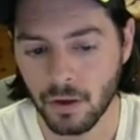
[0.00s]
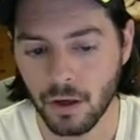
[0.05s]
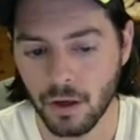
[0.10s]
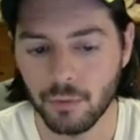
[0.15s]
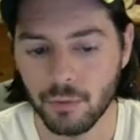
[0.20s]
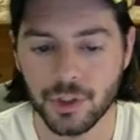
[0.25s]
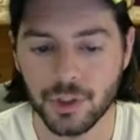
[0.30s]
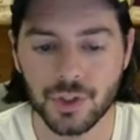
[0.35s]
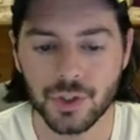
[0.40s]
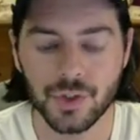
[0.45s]

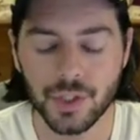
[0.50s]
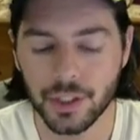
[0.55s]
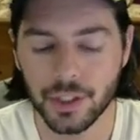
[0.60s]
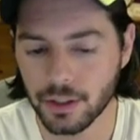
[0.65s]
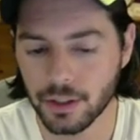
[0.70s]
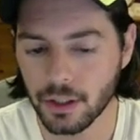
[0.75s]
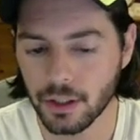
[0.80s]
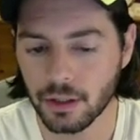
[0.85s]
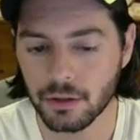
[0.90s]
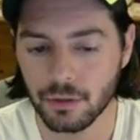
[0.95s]
And we just did
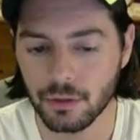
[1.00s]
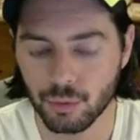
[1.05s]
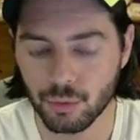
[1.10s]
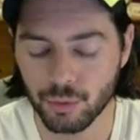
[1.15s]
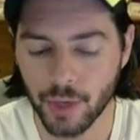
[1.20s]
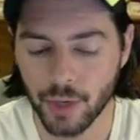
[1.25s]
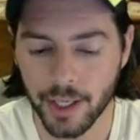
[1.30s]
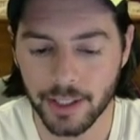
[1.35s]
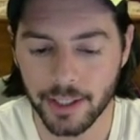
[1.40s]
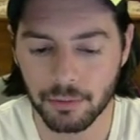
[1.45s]
a, a little
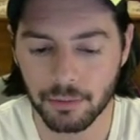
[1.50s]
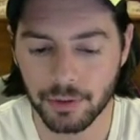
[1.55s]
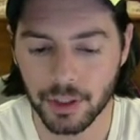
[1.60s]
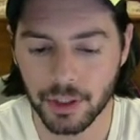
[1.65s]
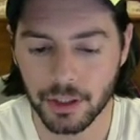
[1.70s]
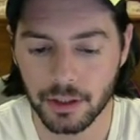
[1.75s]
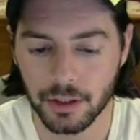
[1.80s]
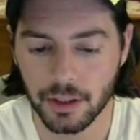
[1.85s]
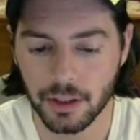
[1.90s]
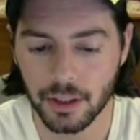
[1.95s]
write up
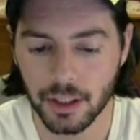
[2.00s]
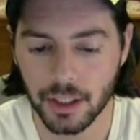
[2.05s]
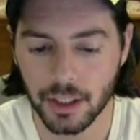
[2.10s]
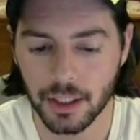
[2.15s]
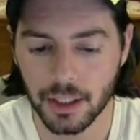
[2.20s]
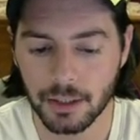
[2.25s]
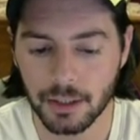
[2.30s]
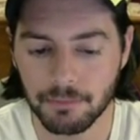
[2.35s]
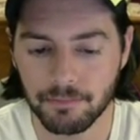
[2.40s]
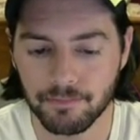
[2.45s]
here.
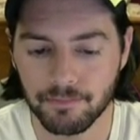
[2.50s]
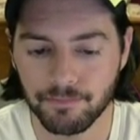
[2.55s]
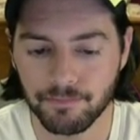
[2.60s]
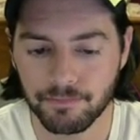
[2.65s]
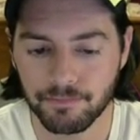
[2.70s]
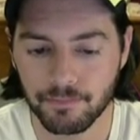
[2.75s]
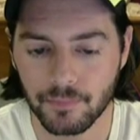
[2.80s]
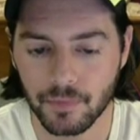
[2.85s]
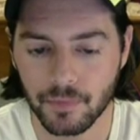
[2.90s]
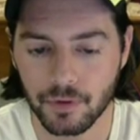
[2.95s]
Um,
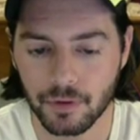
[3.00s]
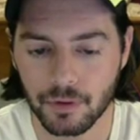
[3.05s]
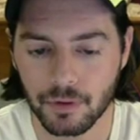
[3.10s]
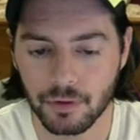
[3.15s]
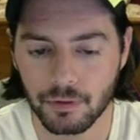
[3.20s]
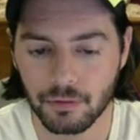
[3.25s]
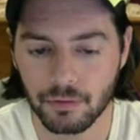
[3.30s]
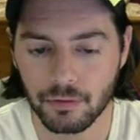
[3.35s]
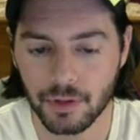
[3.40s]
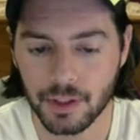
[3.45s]

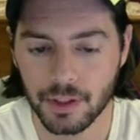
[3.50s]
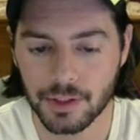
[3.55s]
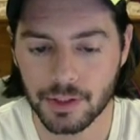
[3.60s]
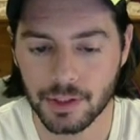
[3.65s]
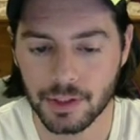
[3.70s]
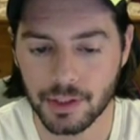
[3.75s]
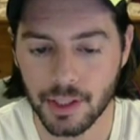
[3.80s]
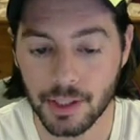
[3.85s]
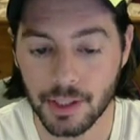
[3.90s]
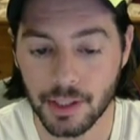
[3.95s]
as it
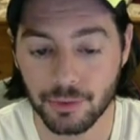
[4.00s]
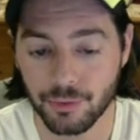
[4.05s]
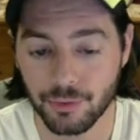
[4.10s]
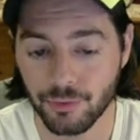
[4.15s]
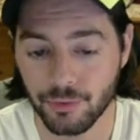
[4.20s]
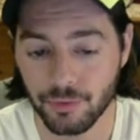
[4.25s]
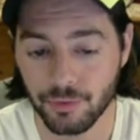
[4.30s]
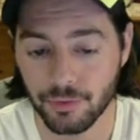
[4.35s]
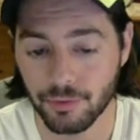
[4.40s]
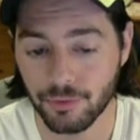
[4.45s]

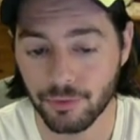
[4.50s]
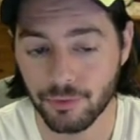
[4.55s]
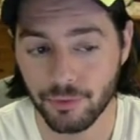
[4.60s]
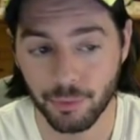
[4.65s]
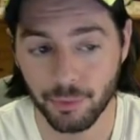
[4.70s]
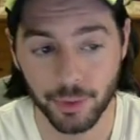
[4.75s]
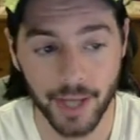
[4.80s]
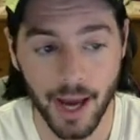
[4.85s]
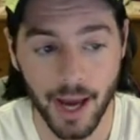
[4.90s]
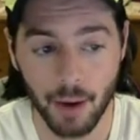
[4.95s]
says,
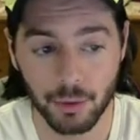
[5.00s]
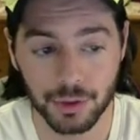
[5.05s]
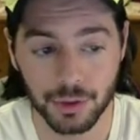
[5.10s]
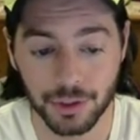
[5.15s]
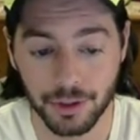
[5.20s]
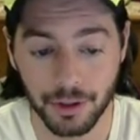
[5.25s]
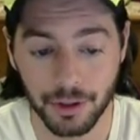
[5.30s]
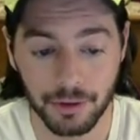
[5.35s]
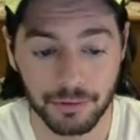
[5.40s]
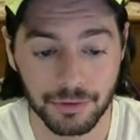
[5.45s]
three hours
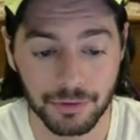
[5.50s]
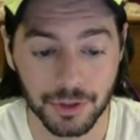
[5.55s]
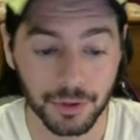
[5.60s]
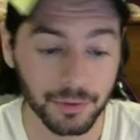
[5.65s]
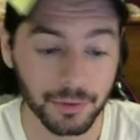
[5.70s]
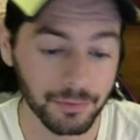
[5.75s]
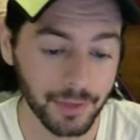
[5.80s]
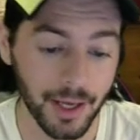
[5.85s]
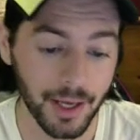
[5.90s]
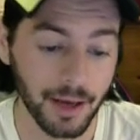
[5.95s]
ago.
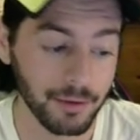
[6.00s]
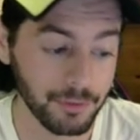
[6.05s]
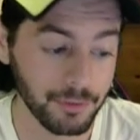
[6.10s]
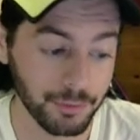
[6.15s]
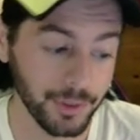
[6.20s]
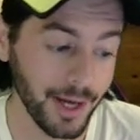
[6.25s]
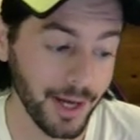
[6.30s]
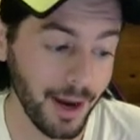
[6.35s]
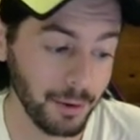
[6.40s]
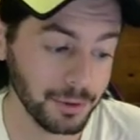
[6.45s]
So yeah,
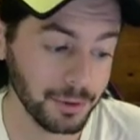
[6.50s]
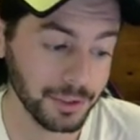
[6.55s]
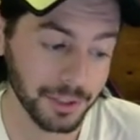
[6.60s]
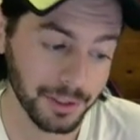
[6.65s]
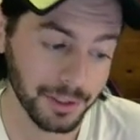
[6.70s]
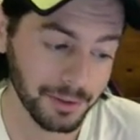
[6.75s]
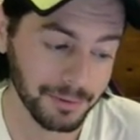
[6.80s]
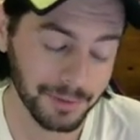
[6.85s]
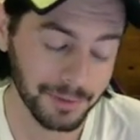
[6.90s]
three hours ago.